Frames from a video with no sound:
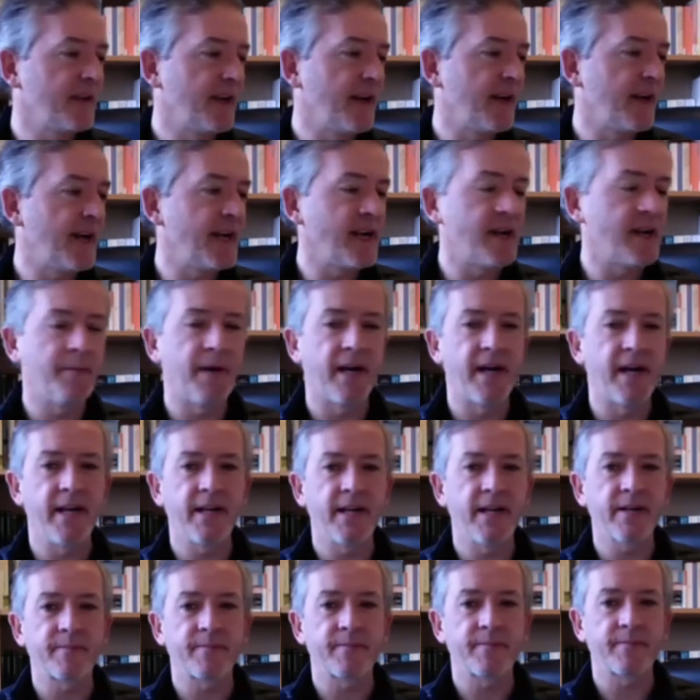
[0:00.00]
AMA.
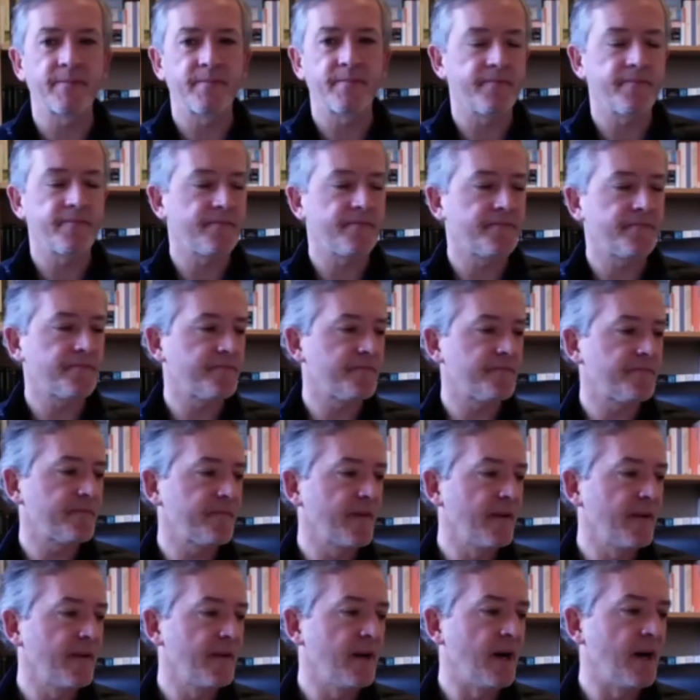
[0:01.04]

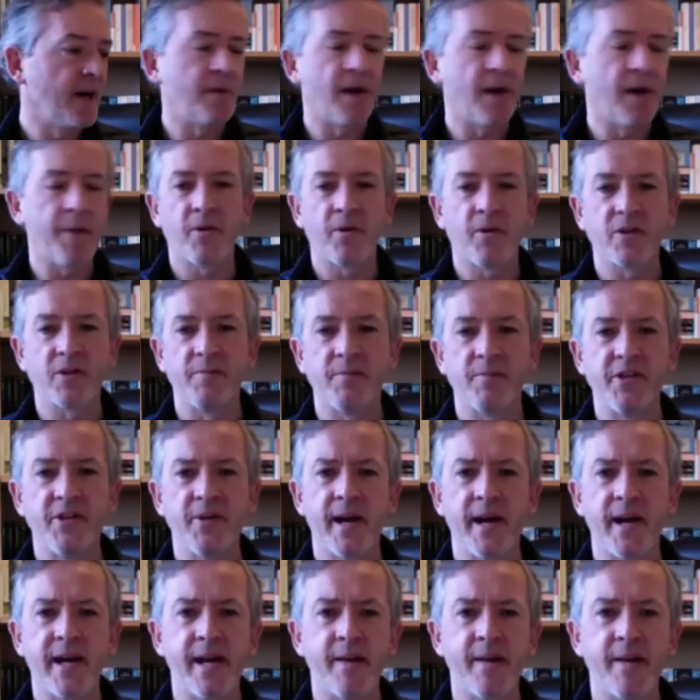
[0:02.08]
I might possibly do
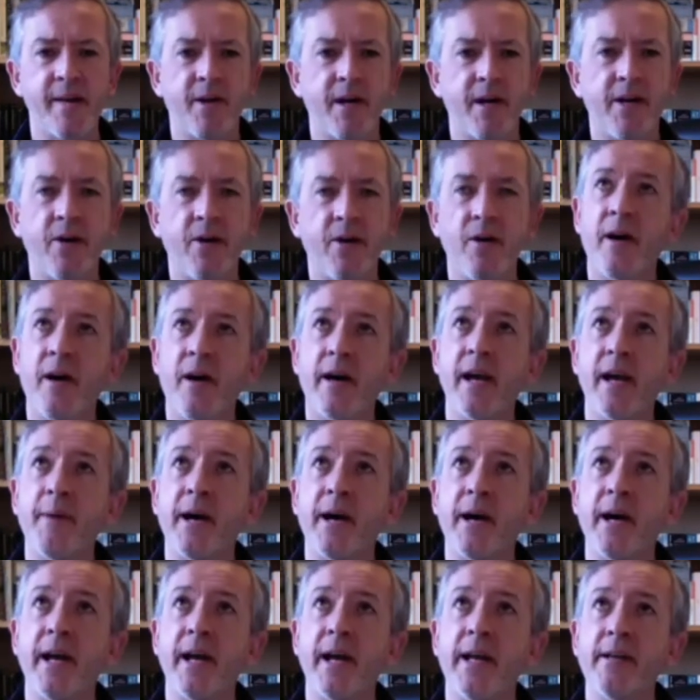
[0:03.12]
AMI or IMA.
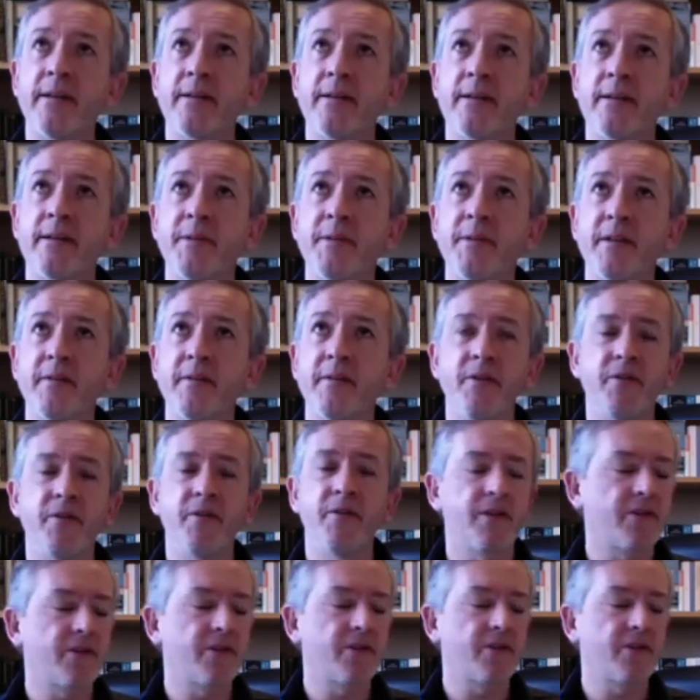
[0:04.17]
I mean, you,
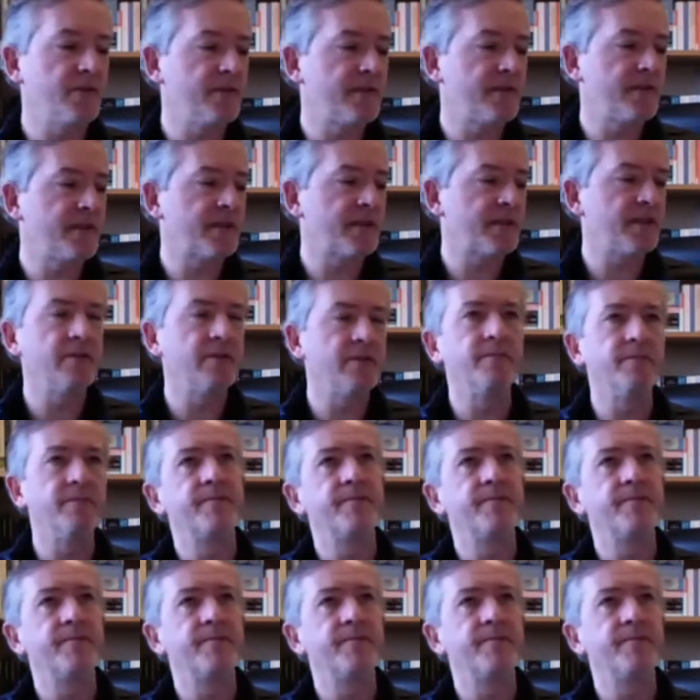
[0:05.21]
can do, there's no,